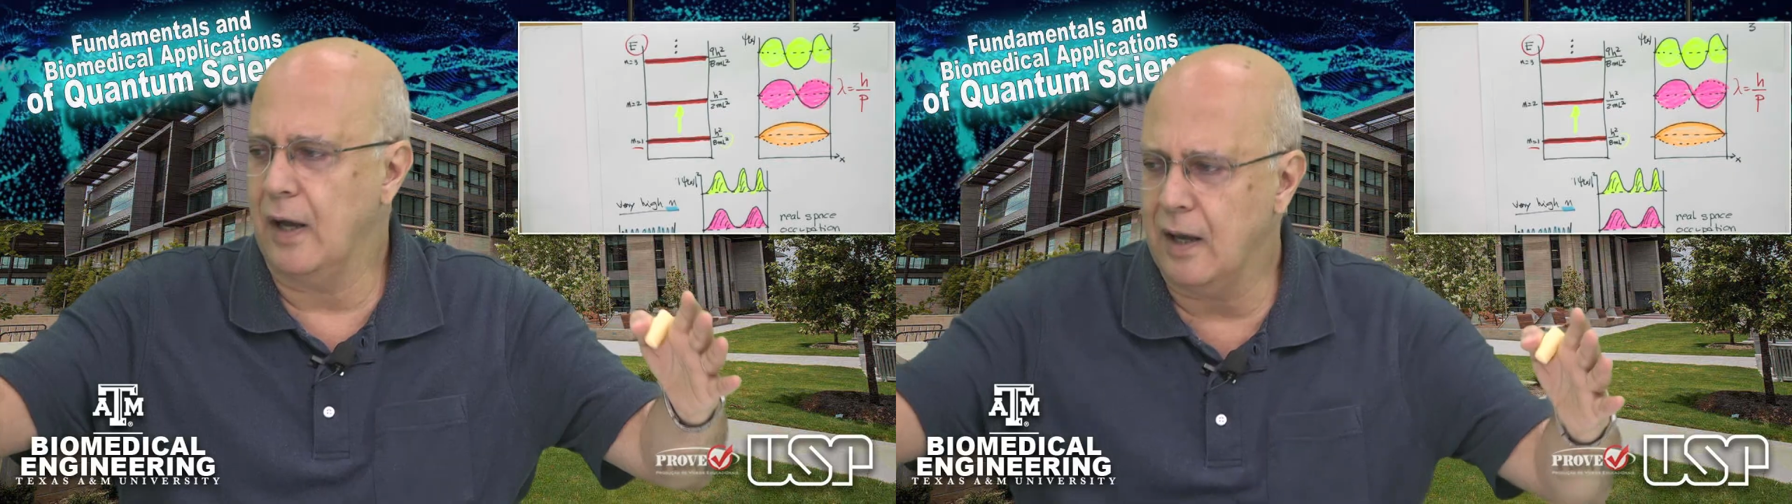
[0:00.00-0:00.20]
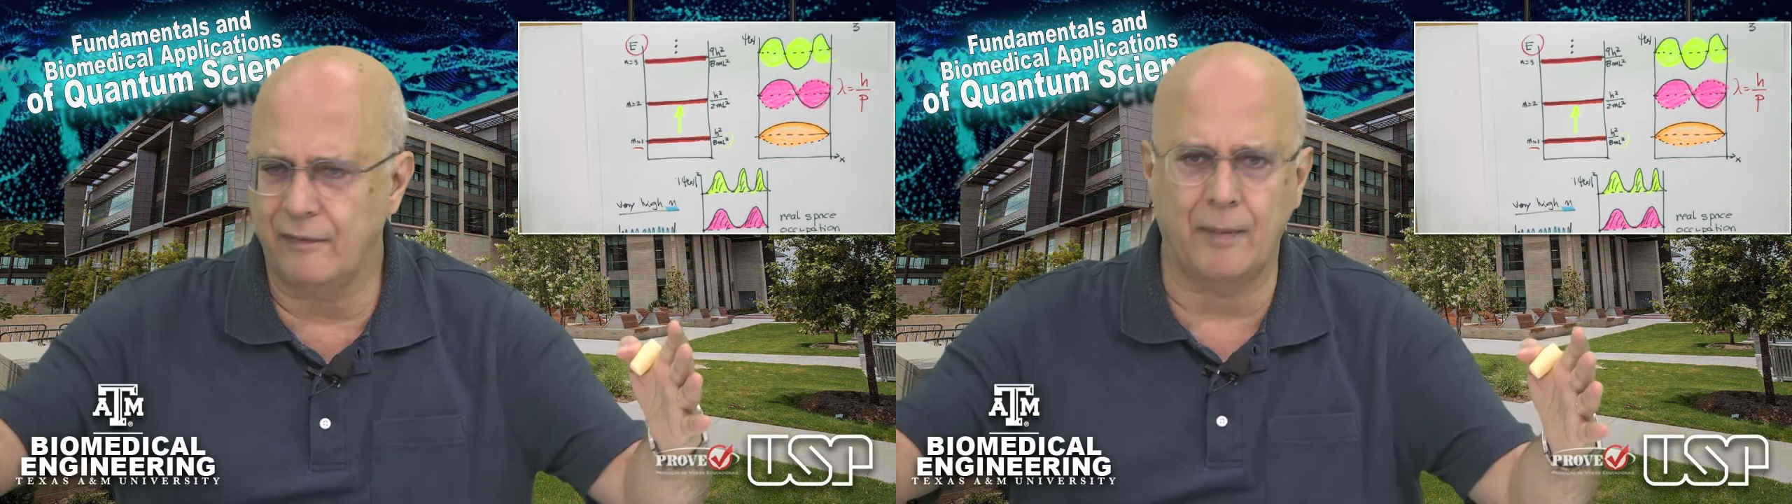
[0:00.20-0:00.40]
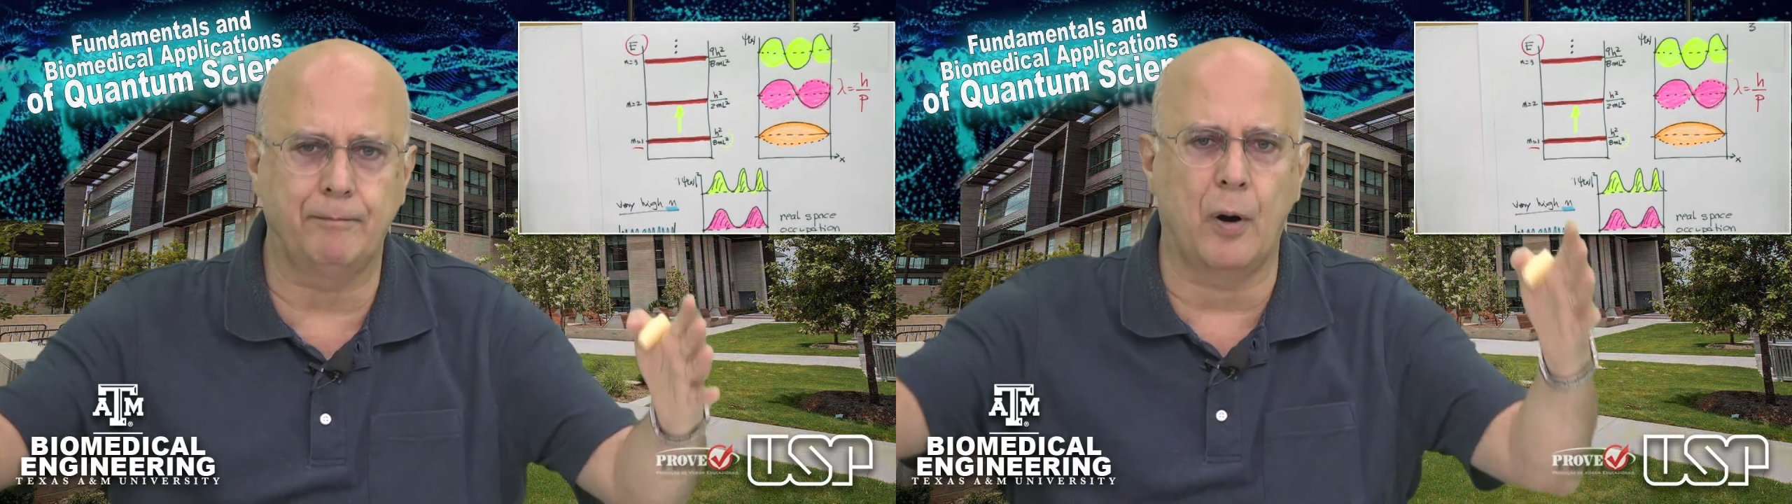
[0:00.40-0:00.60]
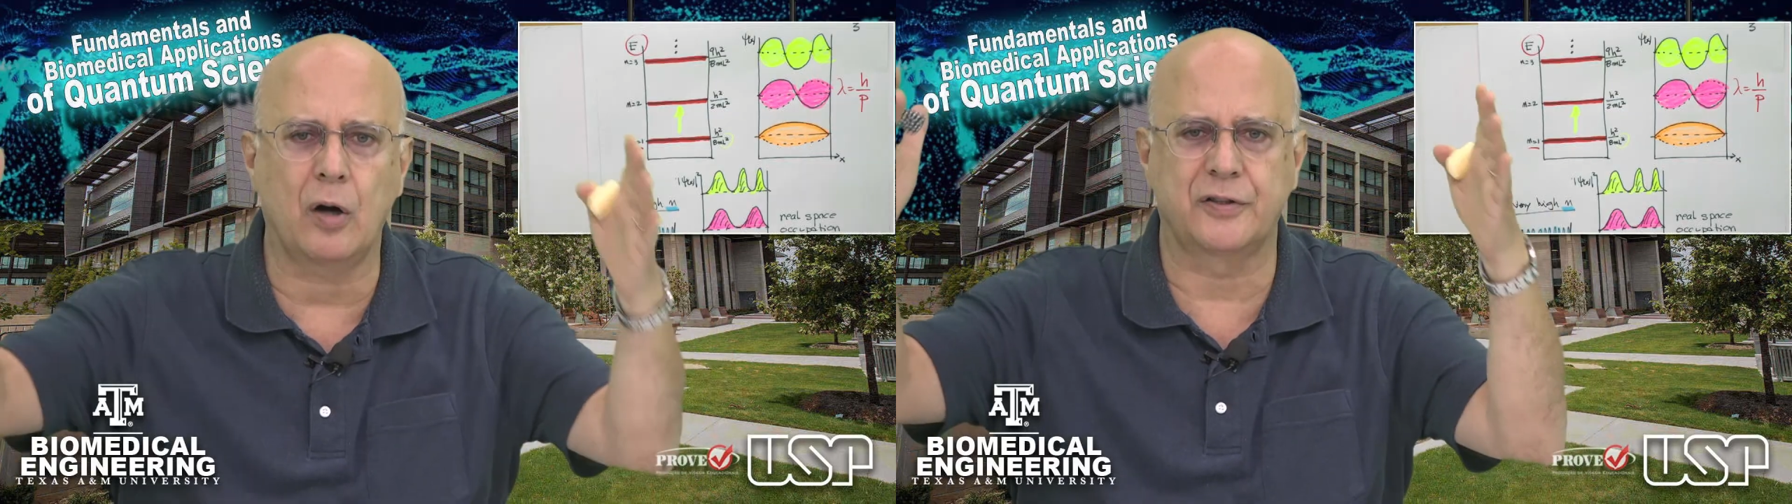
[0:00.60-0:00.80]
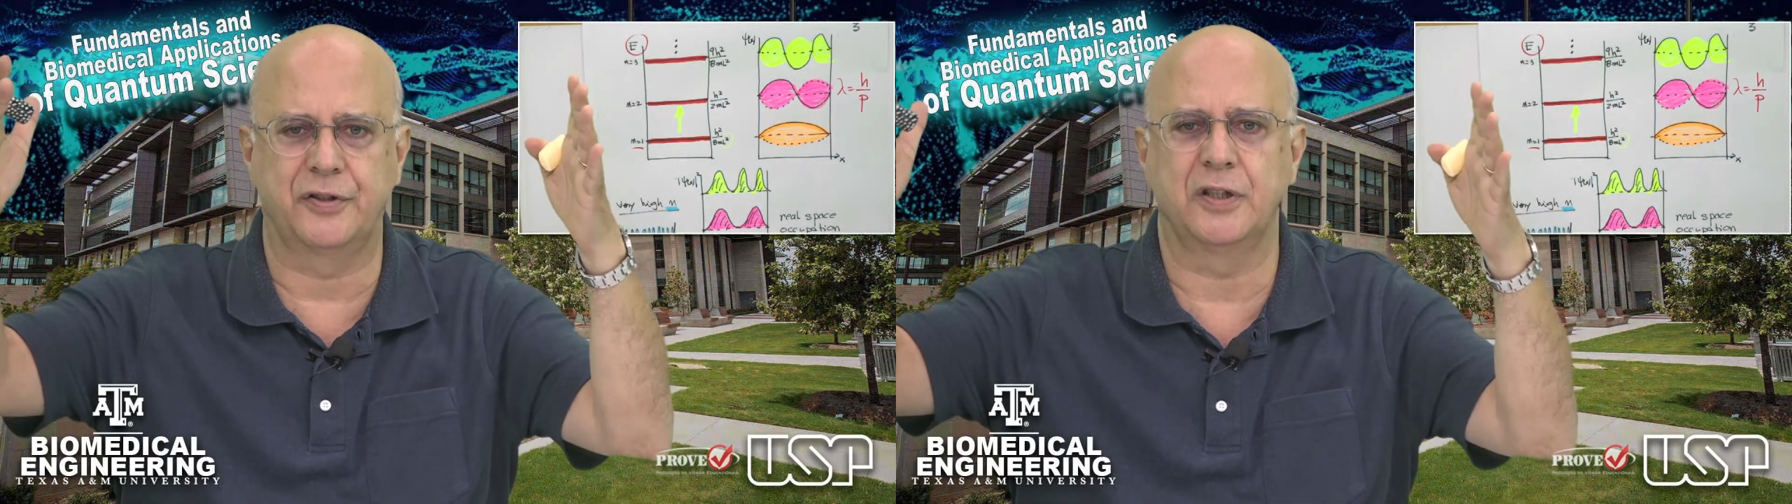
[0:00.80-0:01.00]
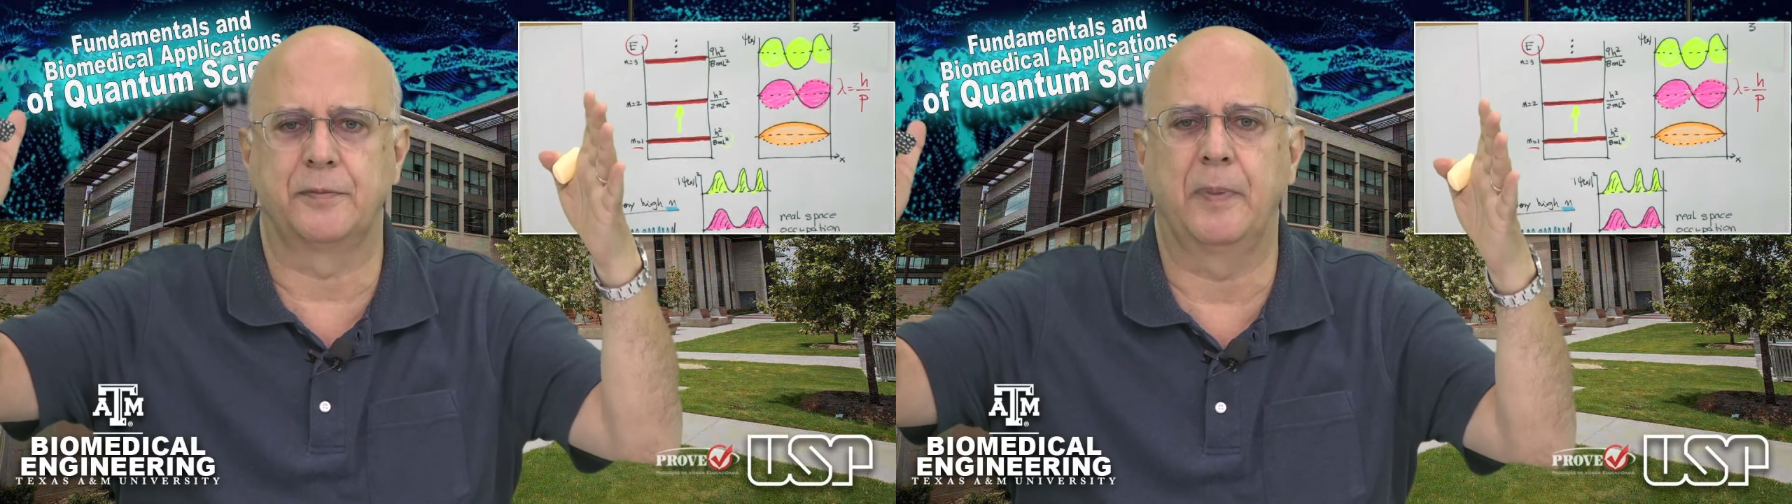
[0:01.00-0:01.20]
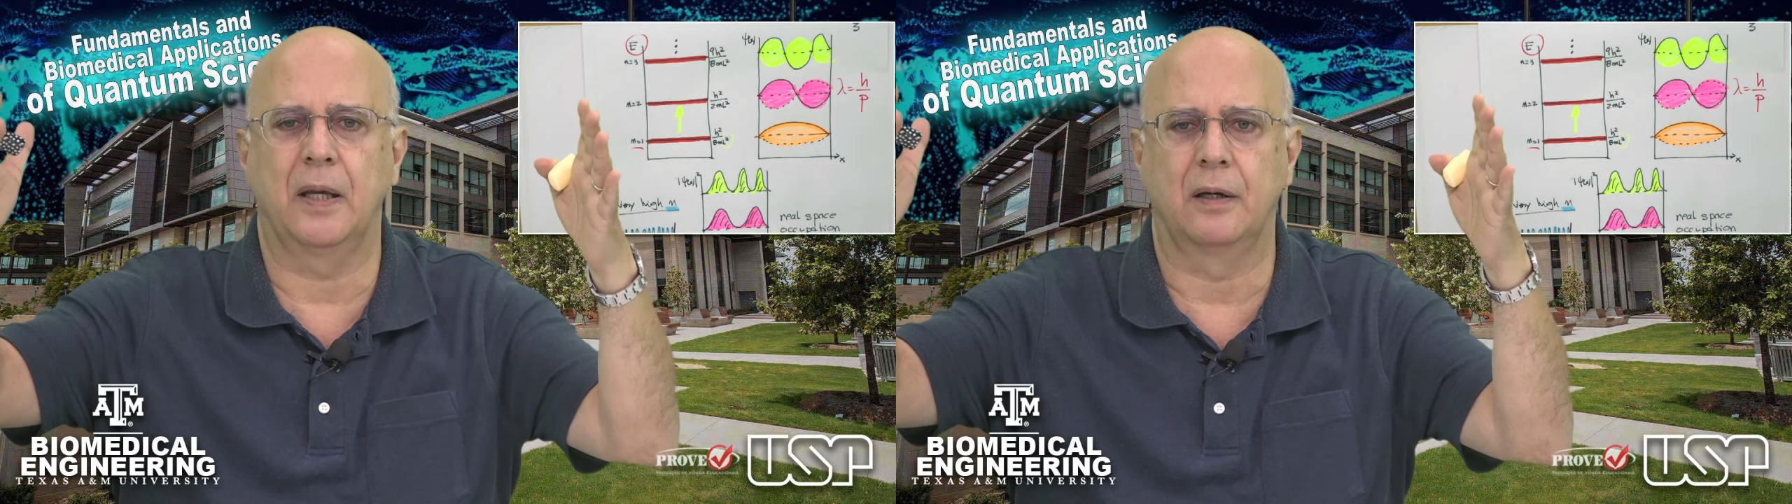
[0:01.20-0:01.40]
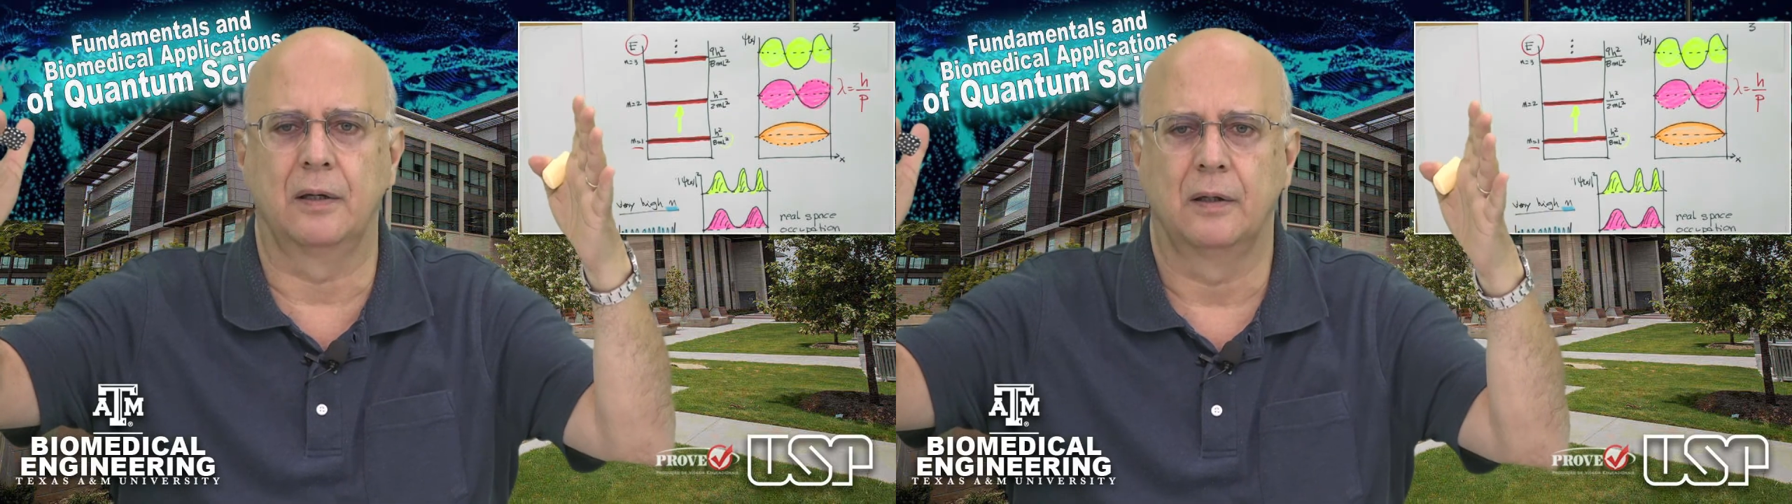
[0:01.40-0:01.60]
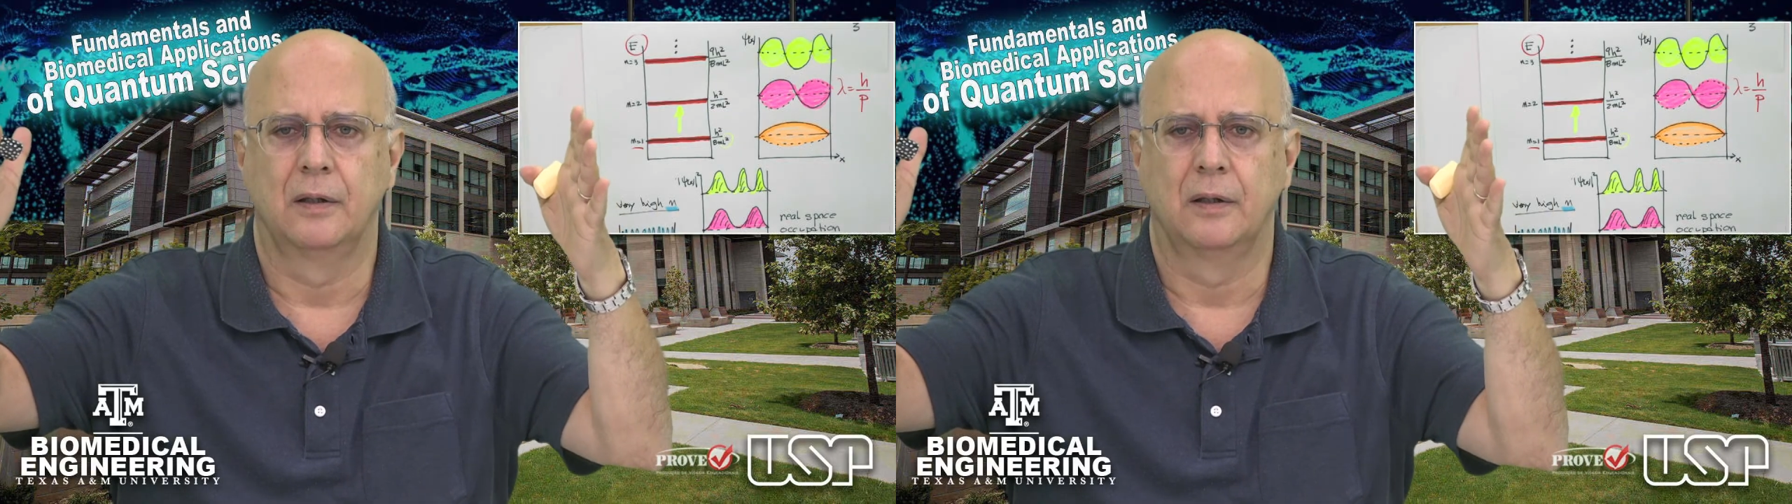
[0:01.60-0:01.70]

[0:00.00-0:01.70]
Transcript: I have a box this big,